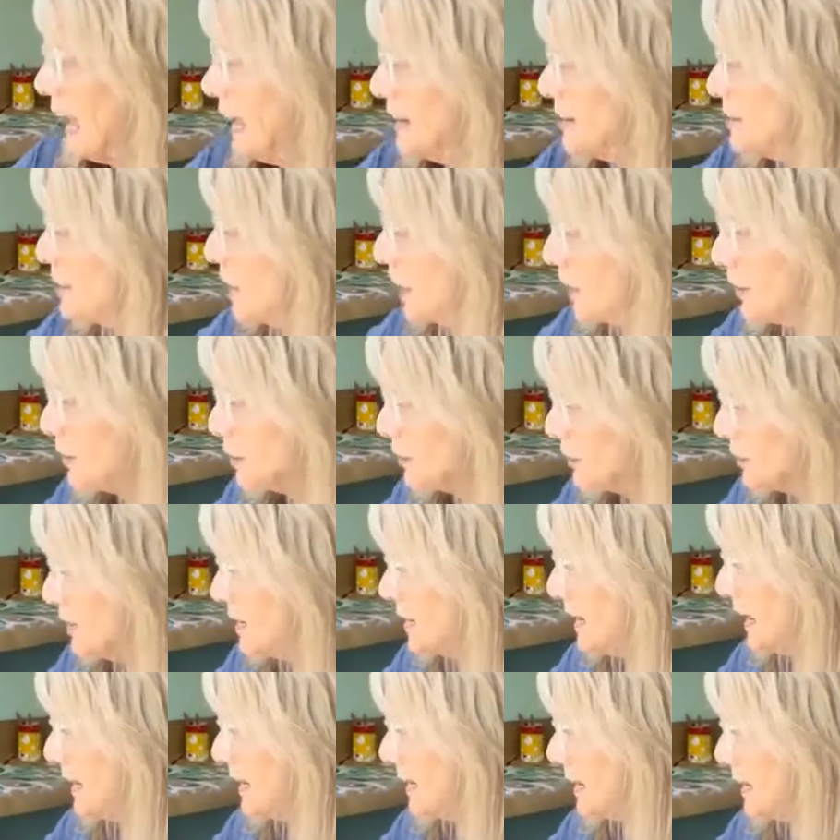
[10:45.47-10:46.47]
Another
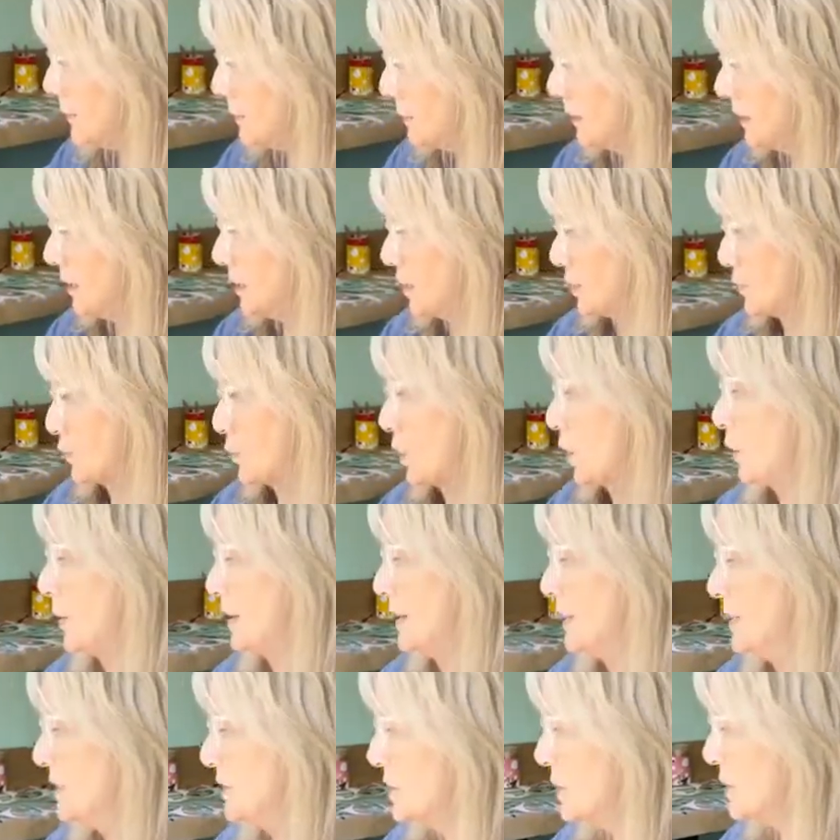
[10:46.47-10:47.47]
thing I am going to throw
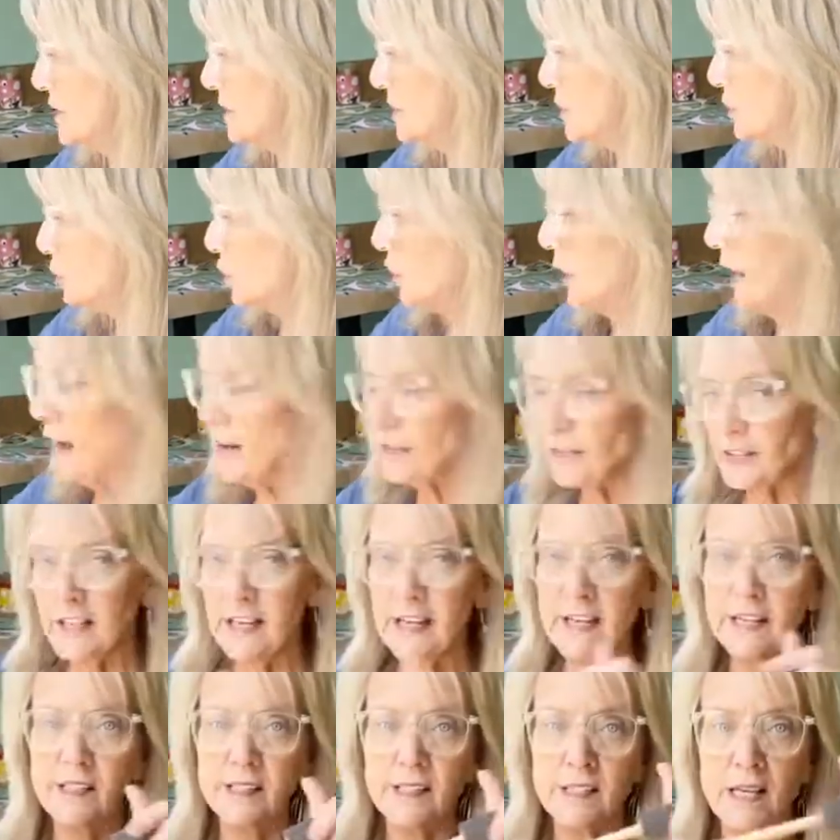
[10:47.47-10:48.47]
into these
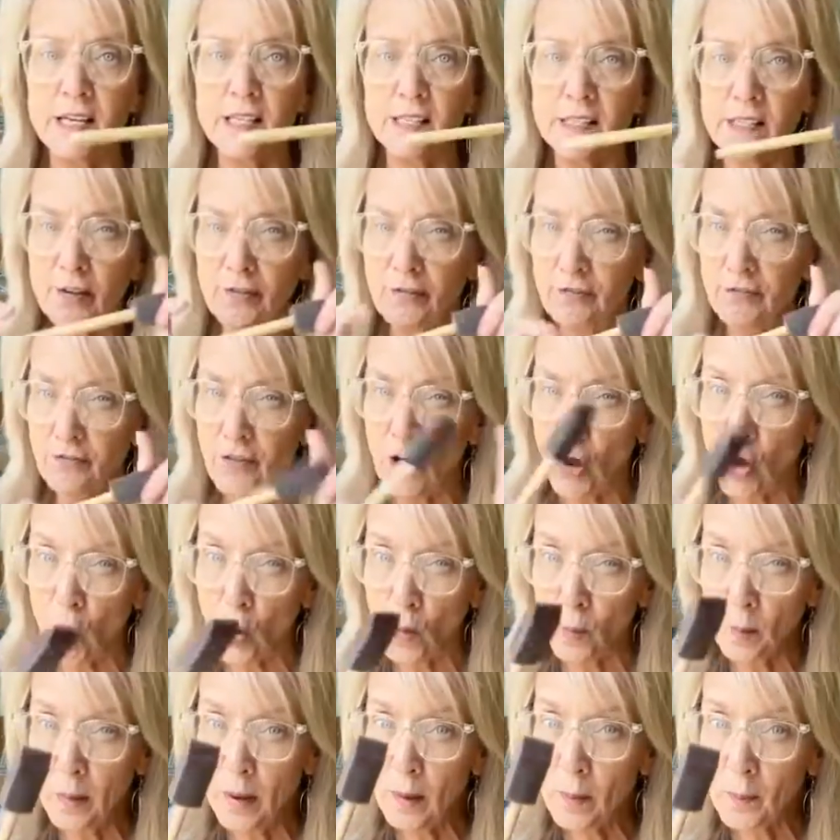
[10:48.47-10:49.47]
craft kits is a
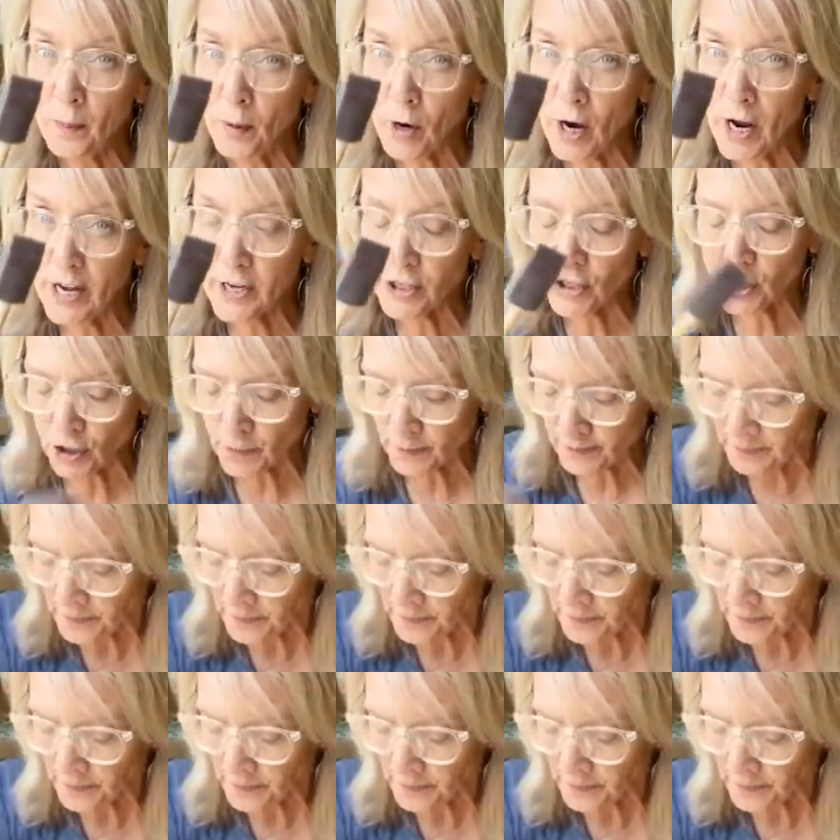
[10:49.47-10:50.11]
foam brush.